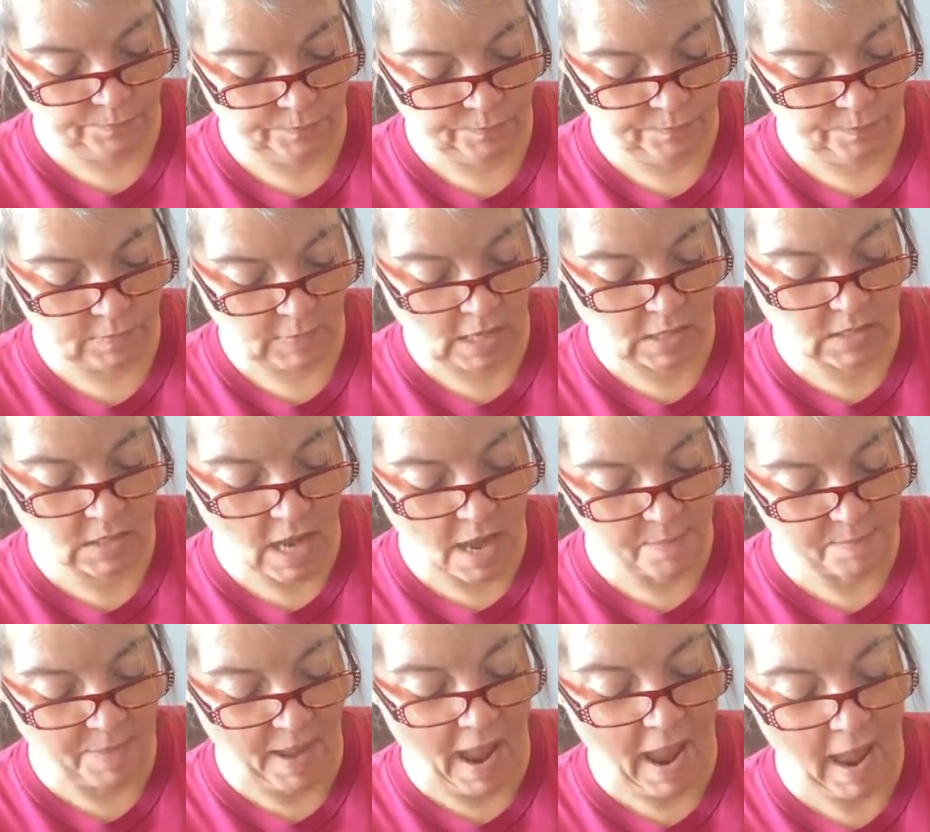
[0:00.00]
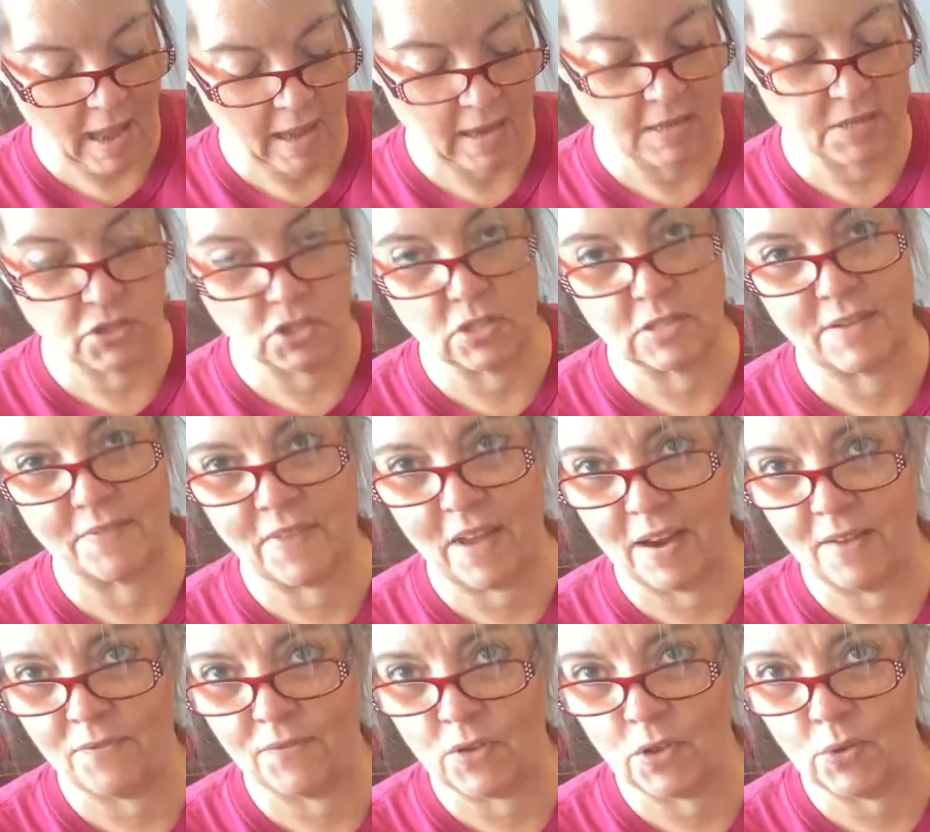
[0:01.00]
It's not bad. It's just I've got a
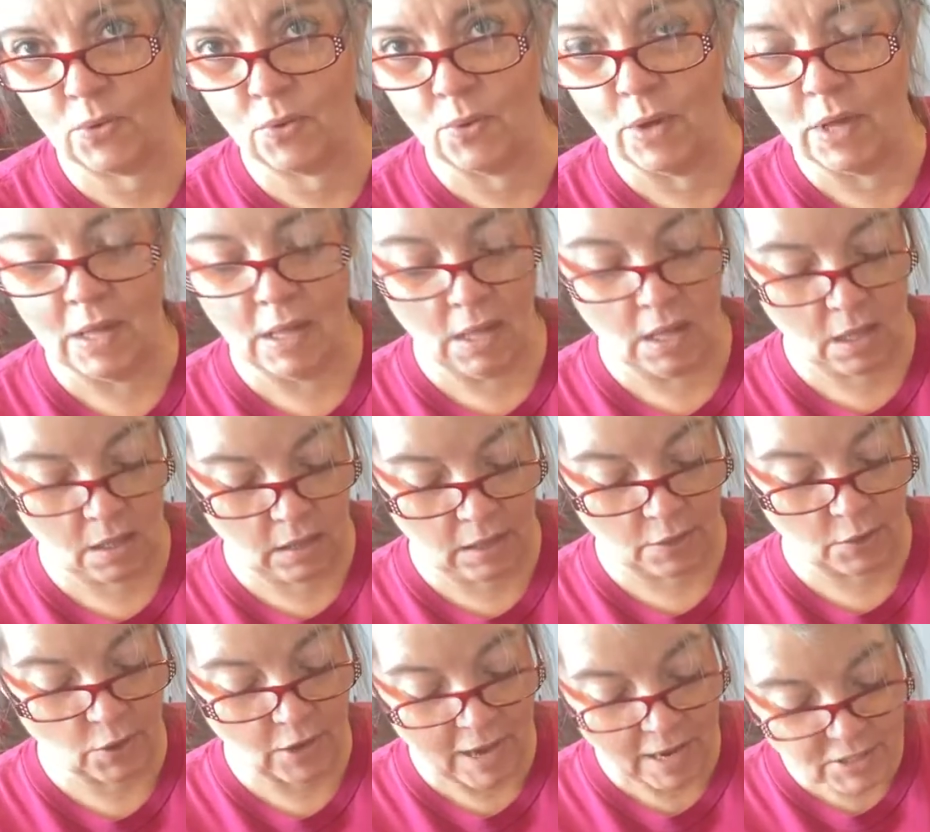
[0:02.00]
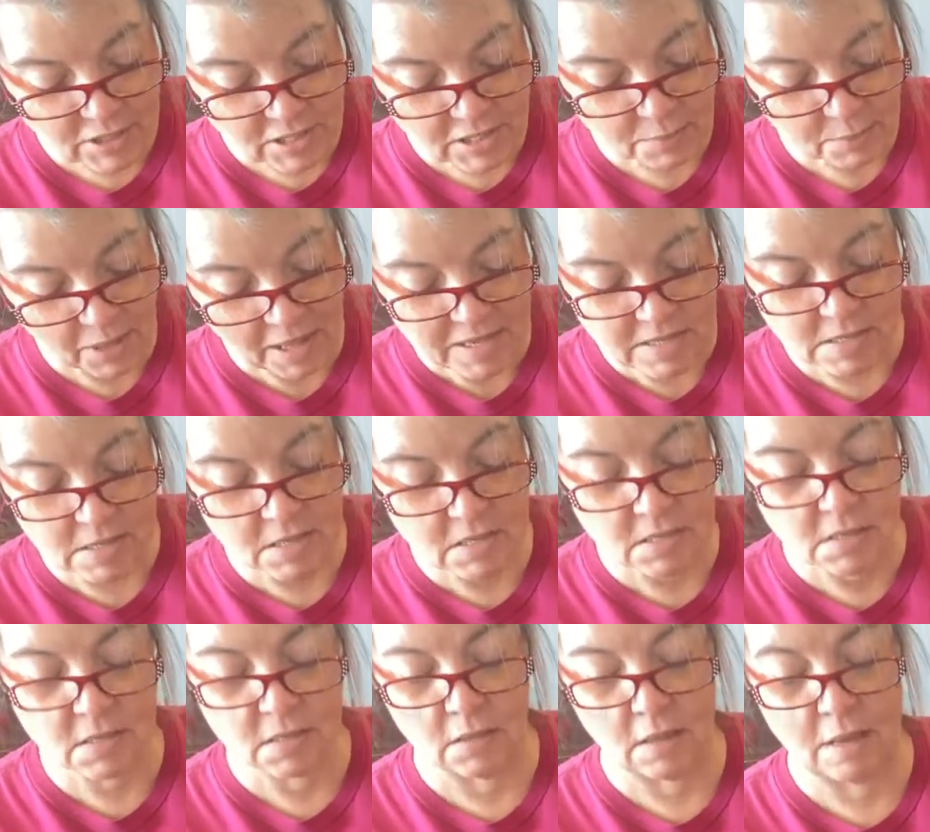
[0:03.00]
few clutter catching
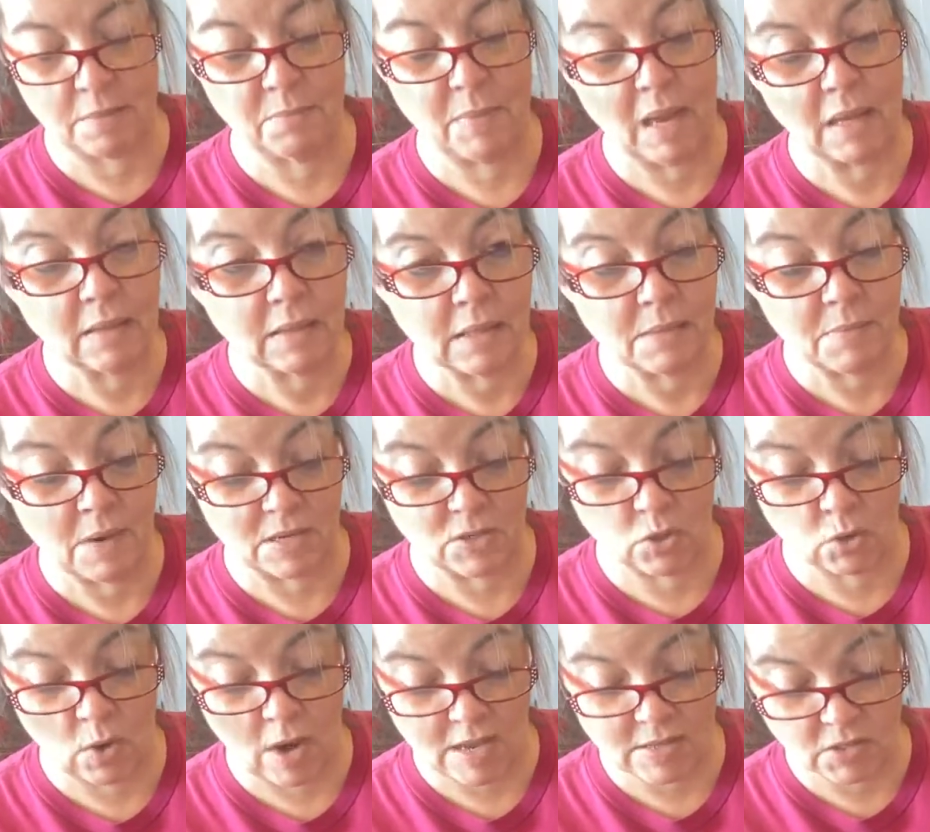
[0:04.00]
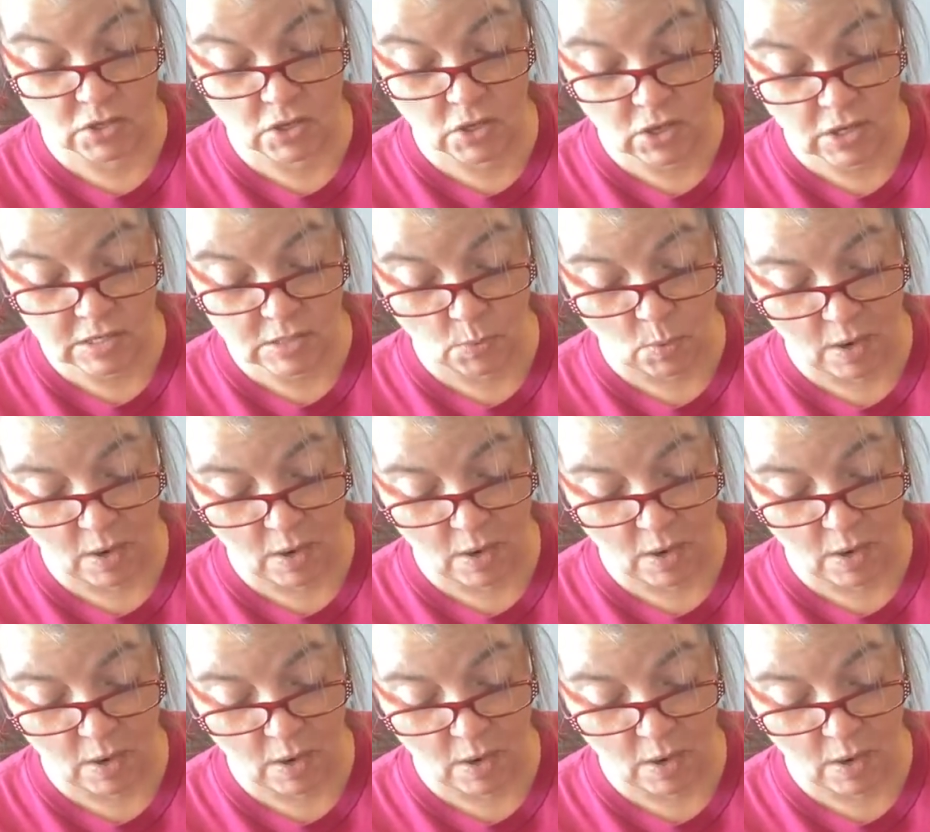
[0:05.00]
places. Like mainly my dresser is one of